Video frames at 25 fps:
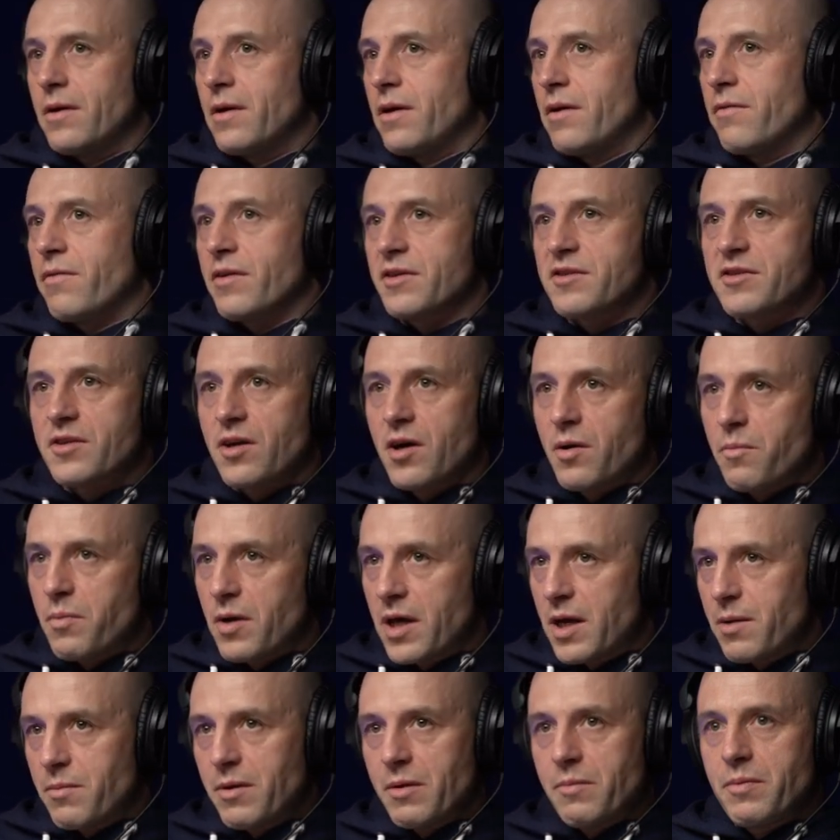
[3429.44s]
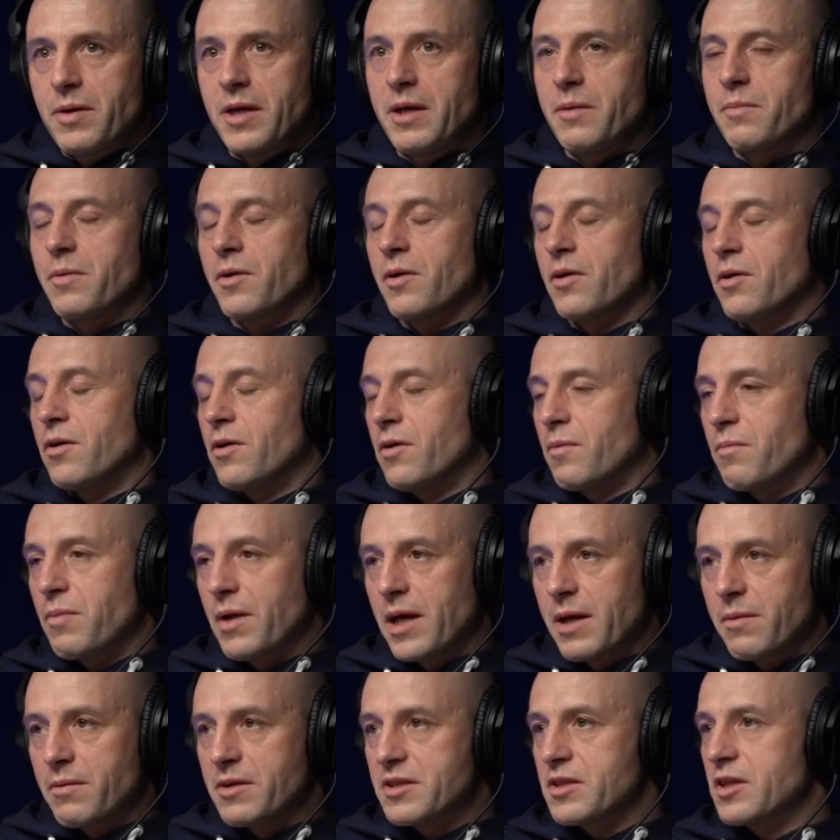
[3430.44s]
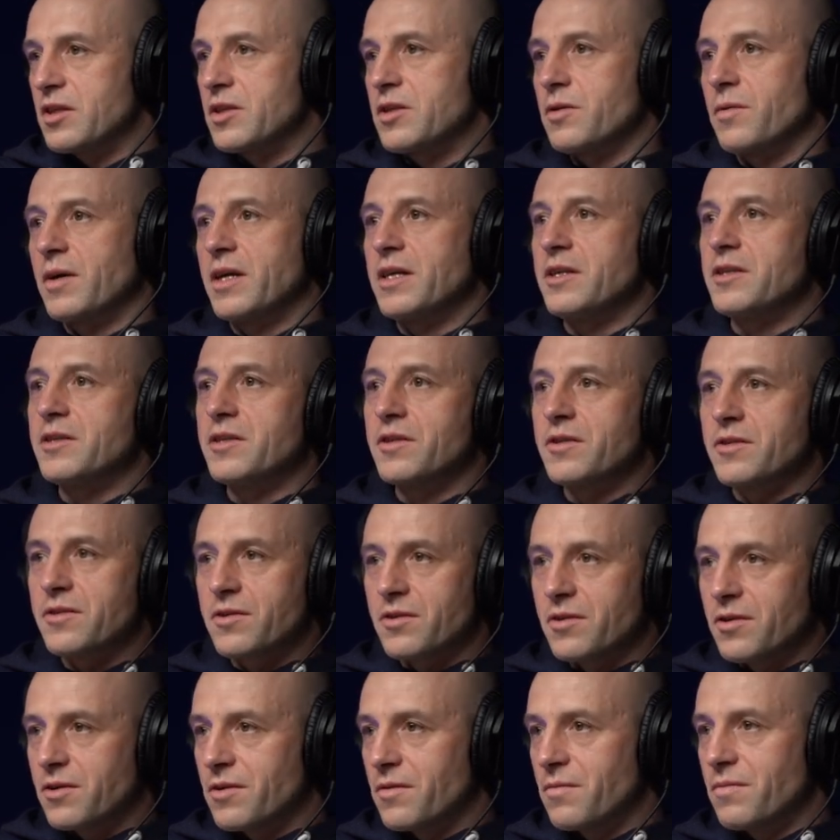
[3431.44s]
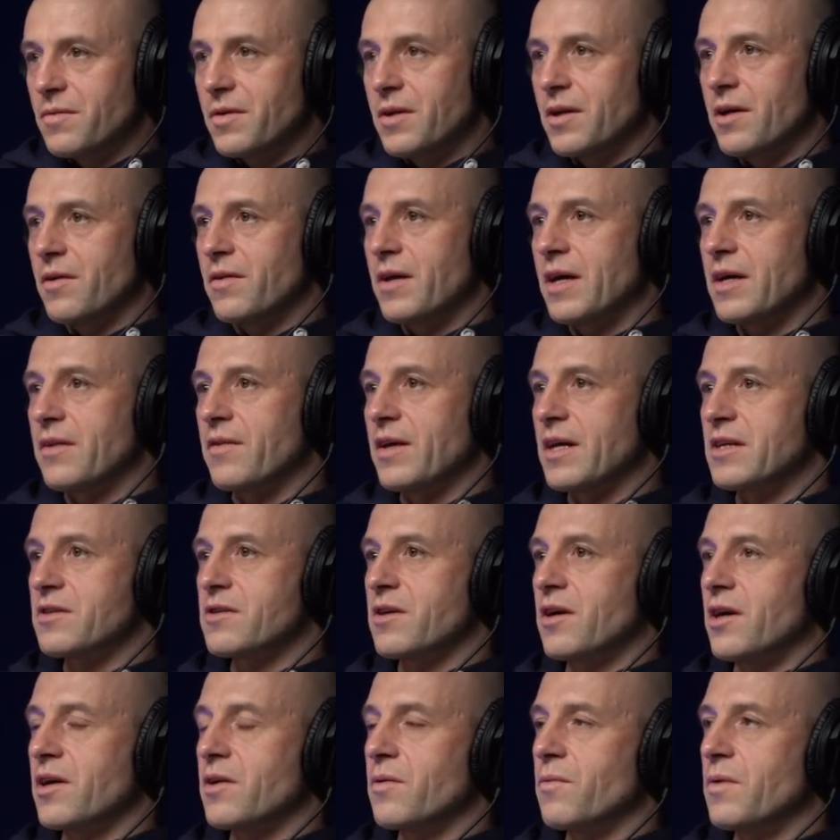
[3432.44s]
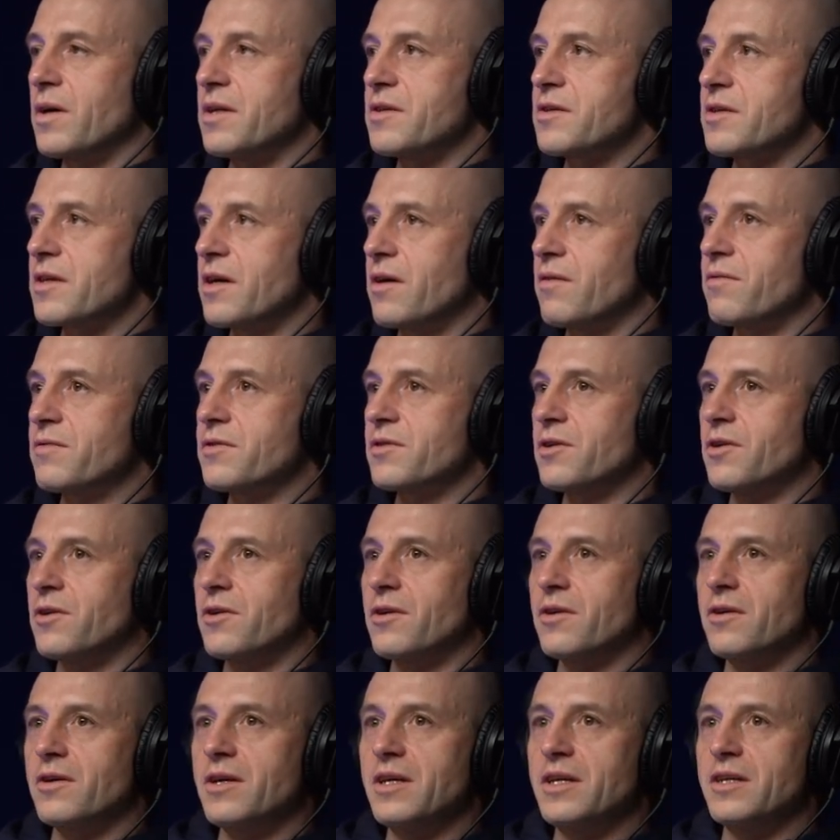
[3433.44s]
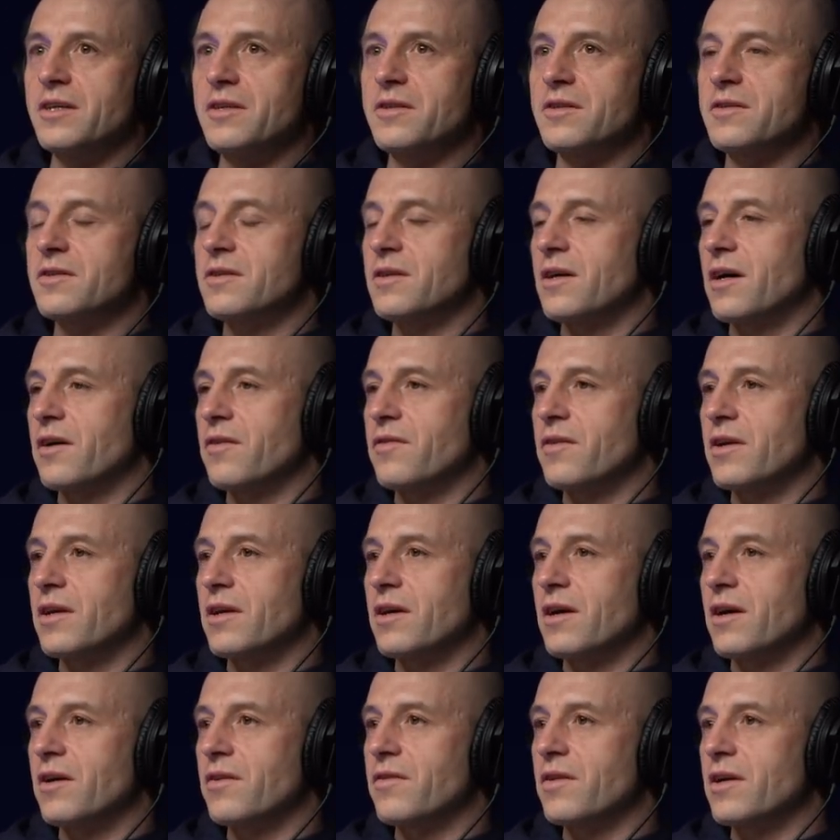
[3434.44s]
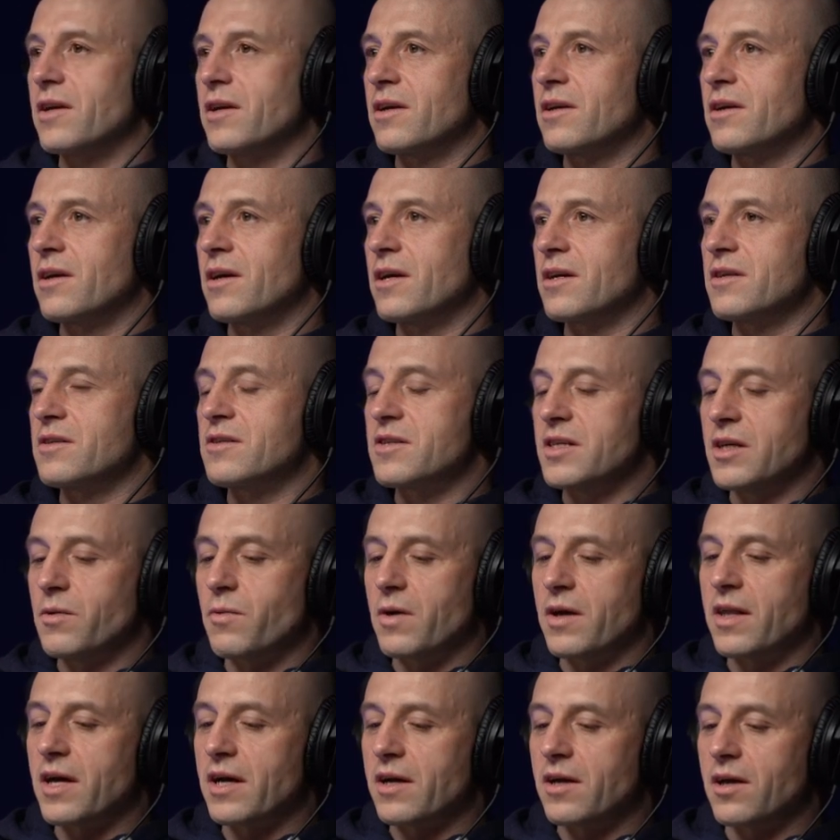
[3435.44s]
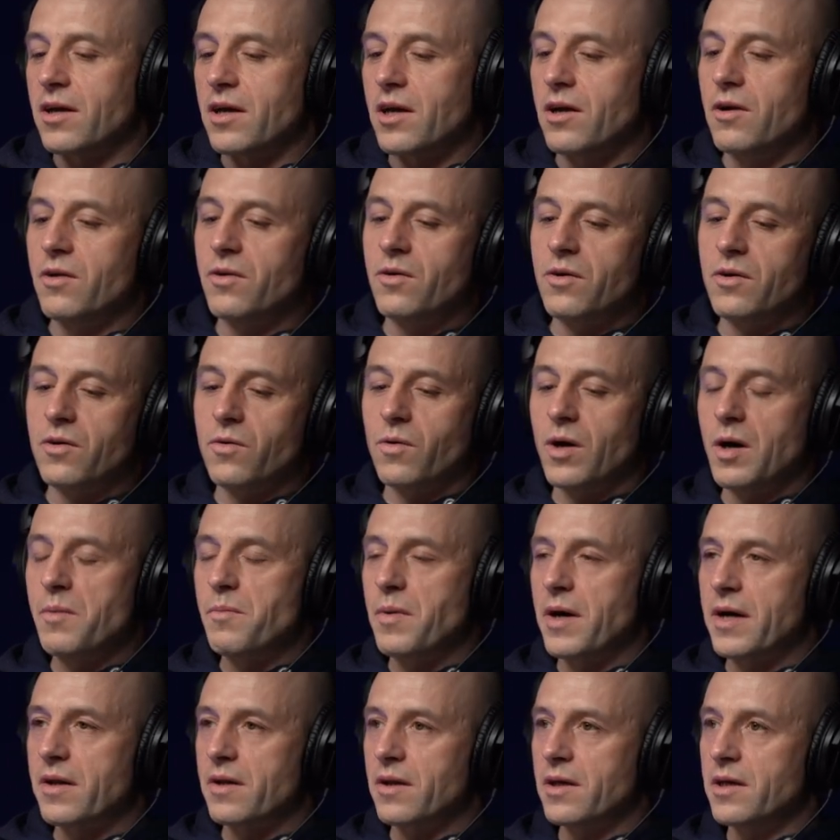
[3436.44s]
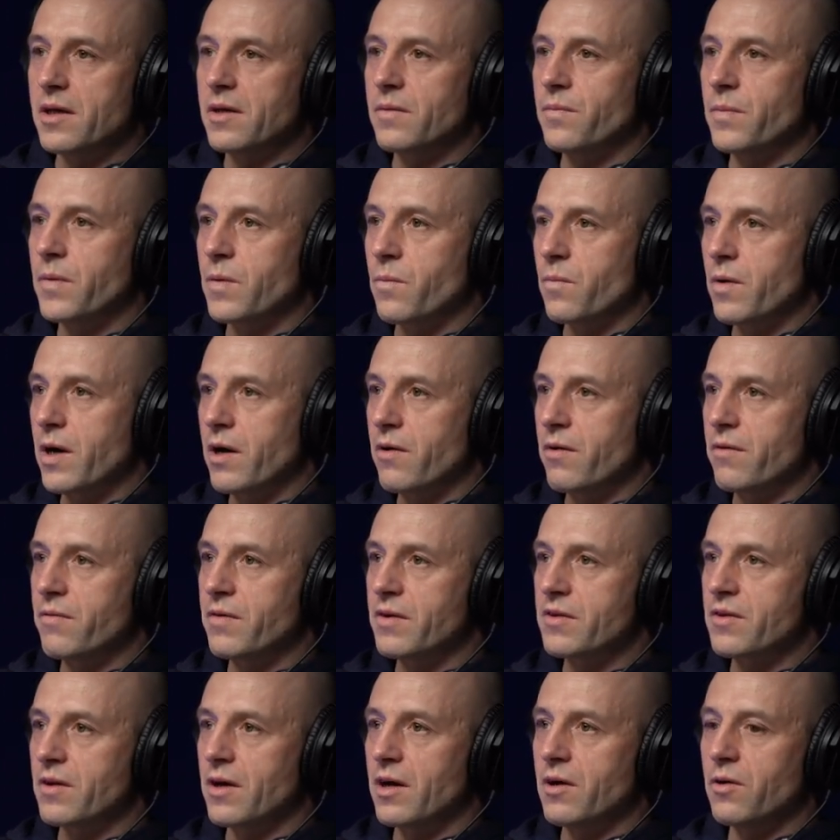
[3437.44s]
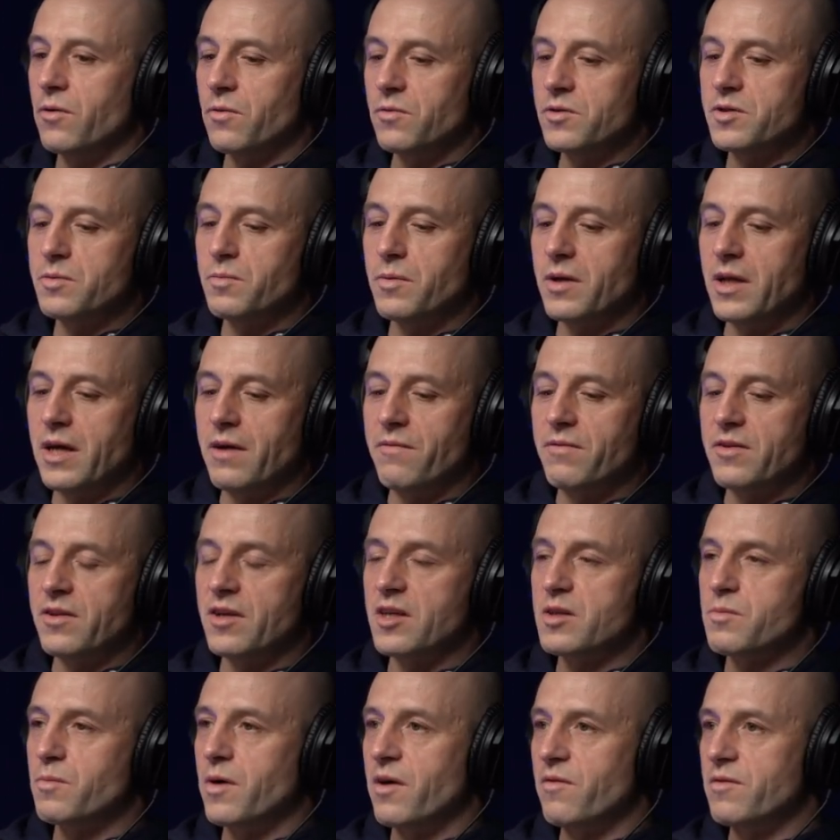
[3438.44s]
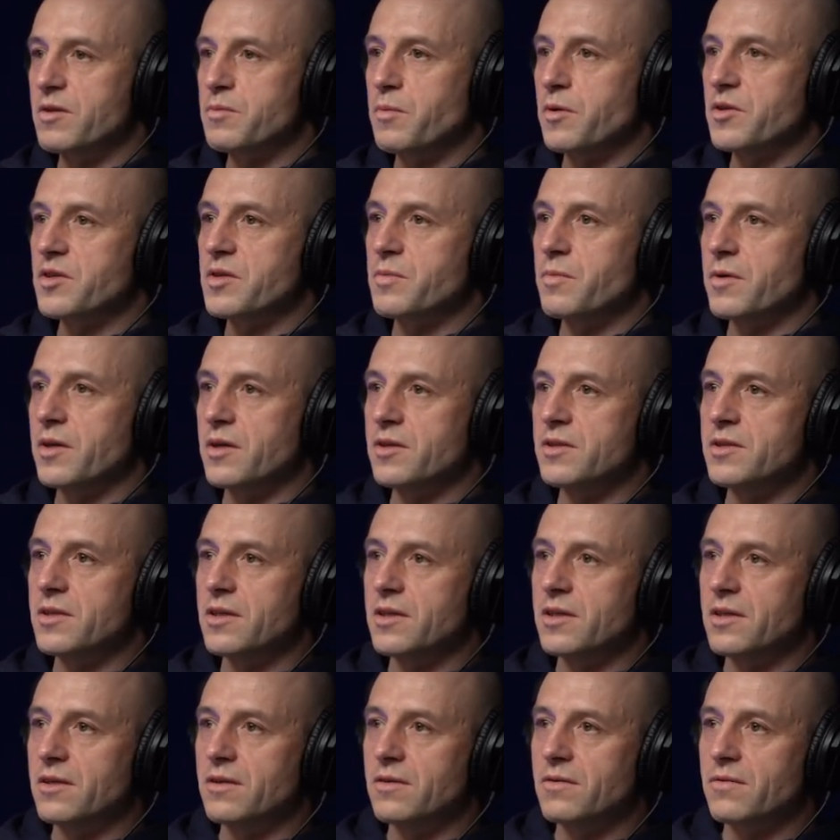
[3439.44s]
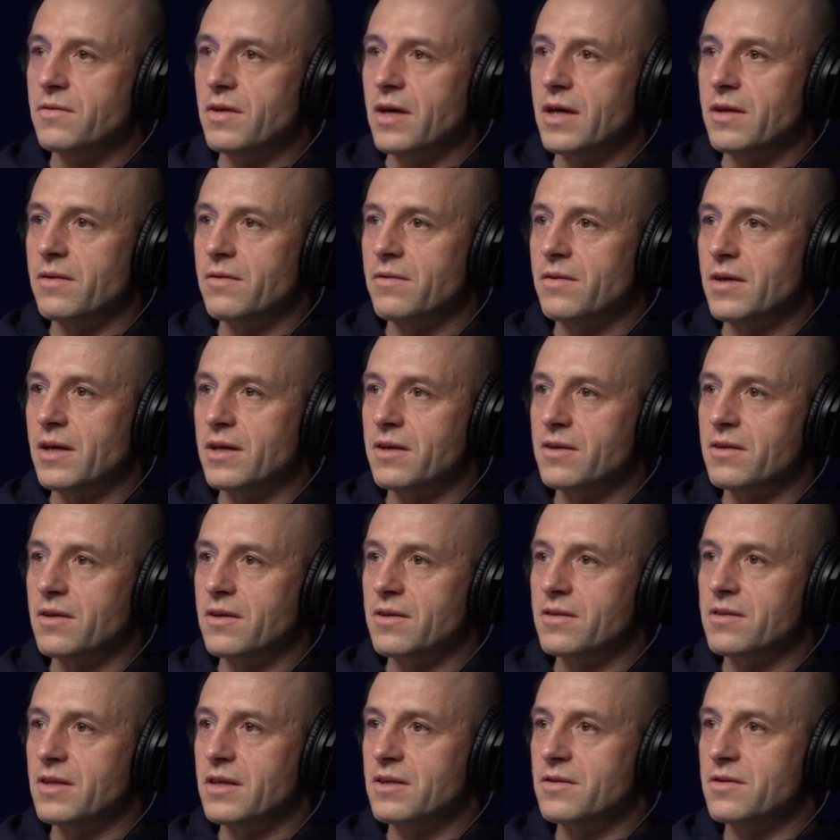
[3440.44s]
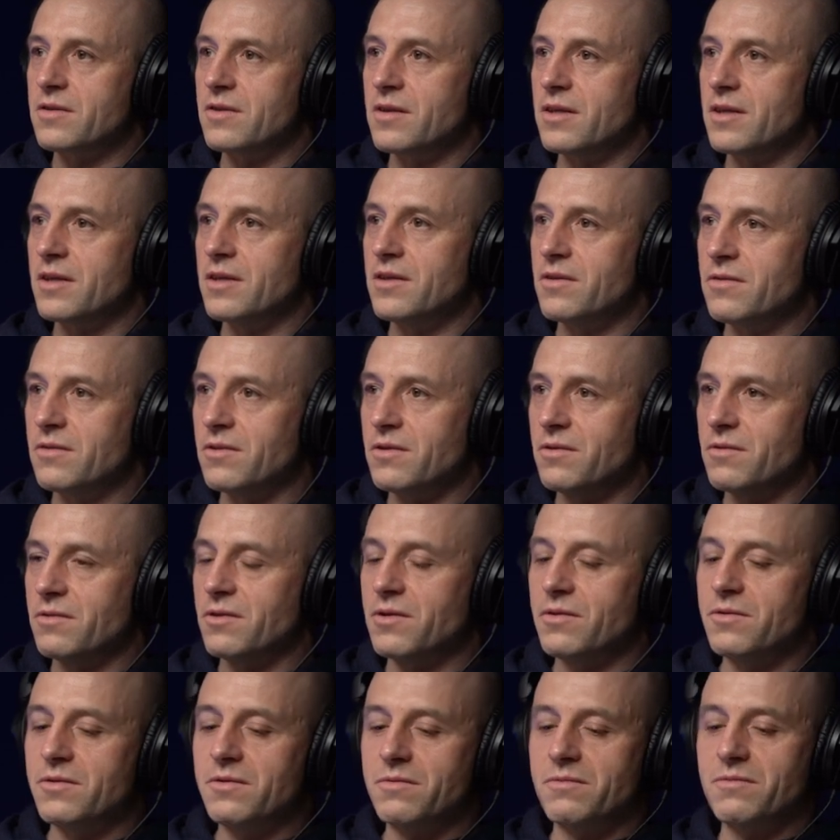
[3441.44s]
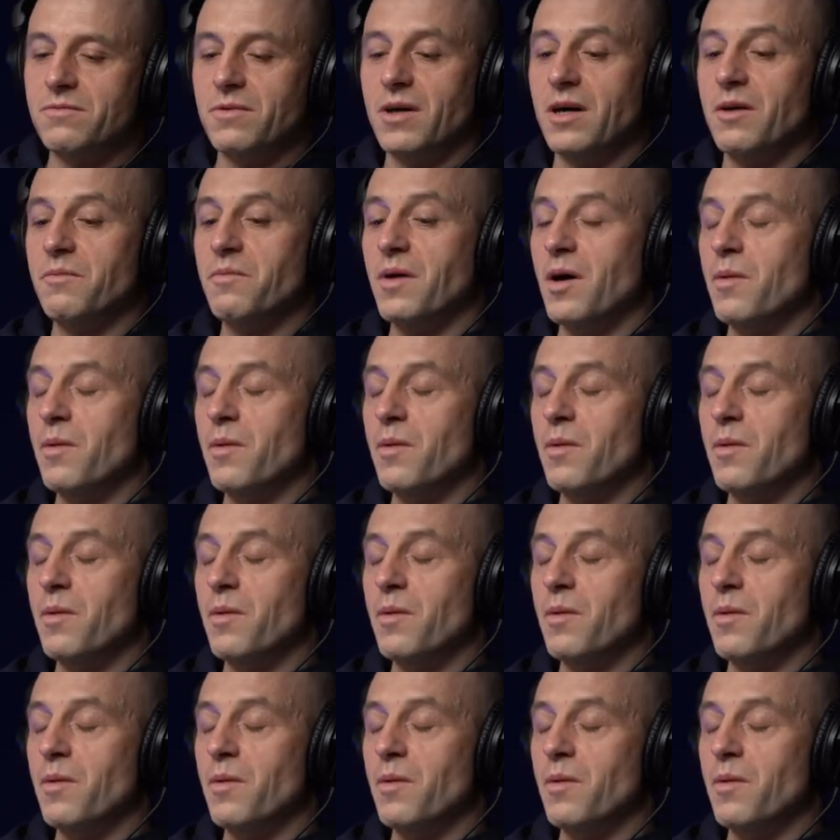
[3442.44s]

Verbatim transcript: if I start blaming people or blaming situations or you know that that's kind of when self-taught is I think I think I can see where that can go quite badly where if it's like ultimately everything's my responsibility then then essentially you you, you well,